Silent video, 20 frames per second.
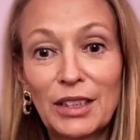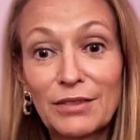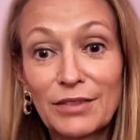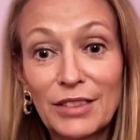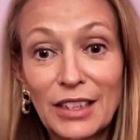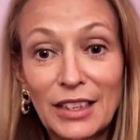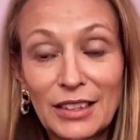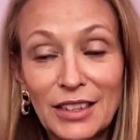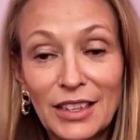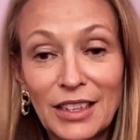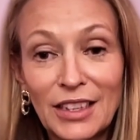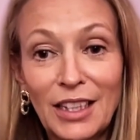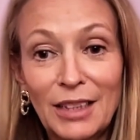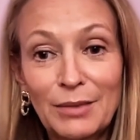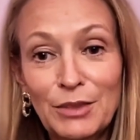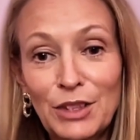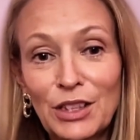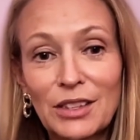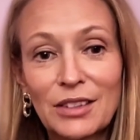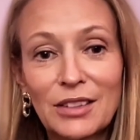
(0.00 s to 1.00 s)
of LinkedIn.
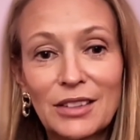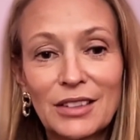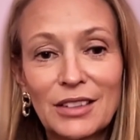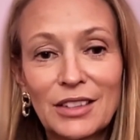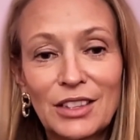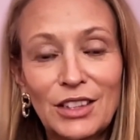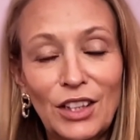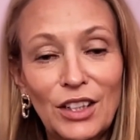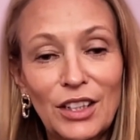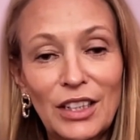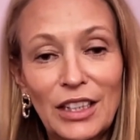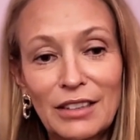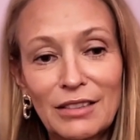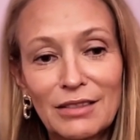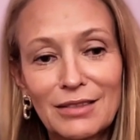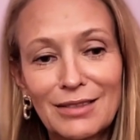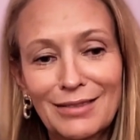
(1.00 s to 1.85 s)
I'm just starting.